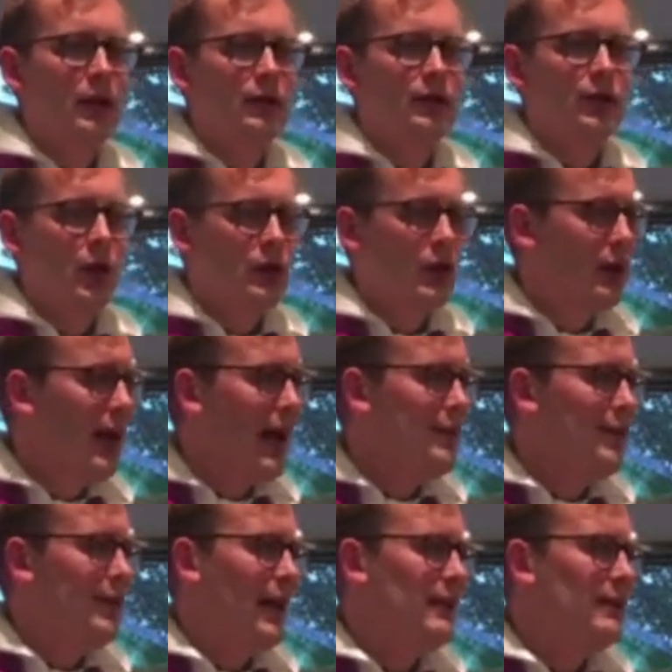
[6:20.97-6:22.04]
Turn your
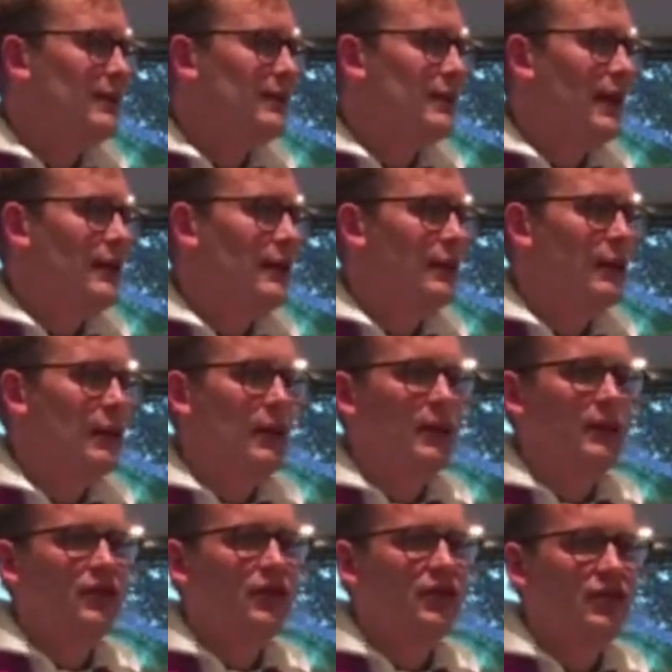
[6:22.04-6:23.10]
life against sin.
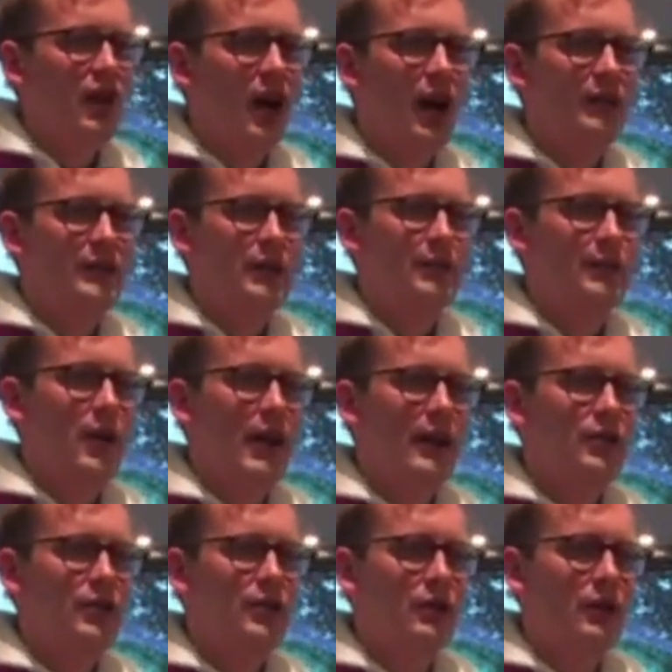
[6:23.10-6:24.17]
Start
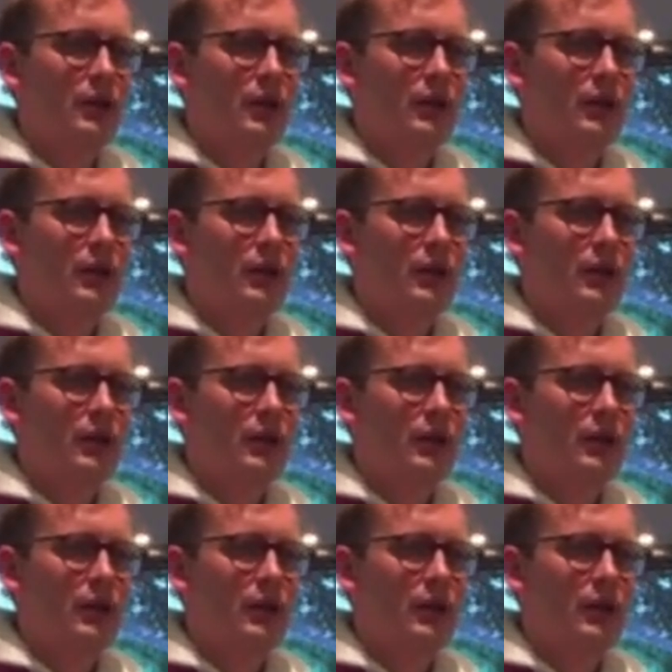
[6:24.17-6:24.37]
afresh.